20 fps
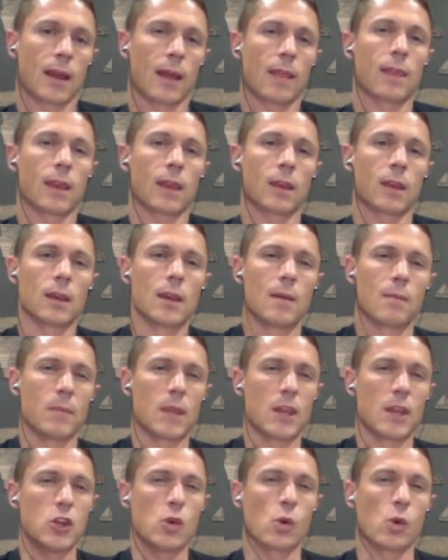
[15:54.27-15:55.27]
And I think
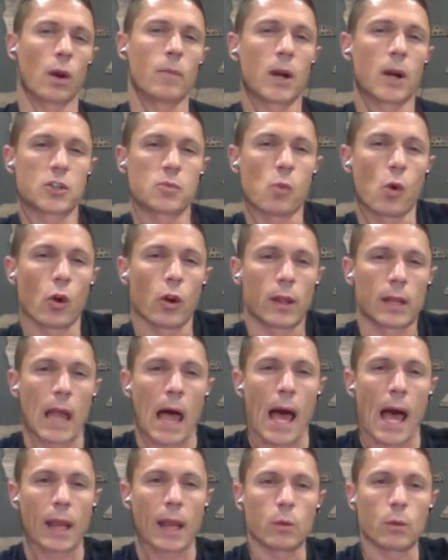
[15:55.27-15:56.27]
me and you are much more in
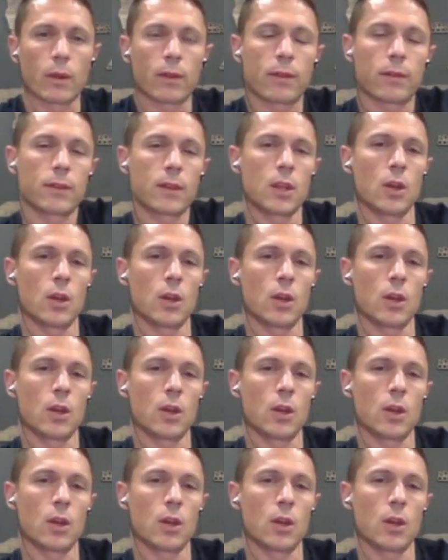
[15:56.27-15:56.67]
line with,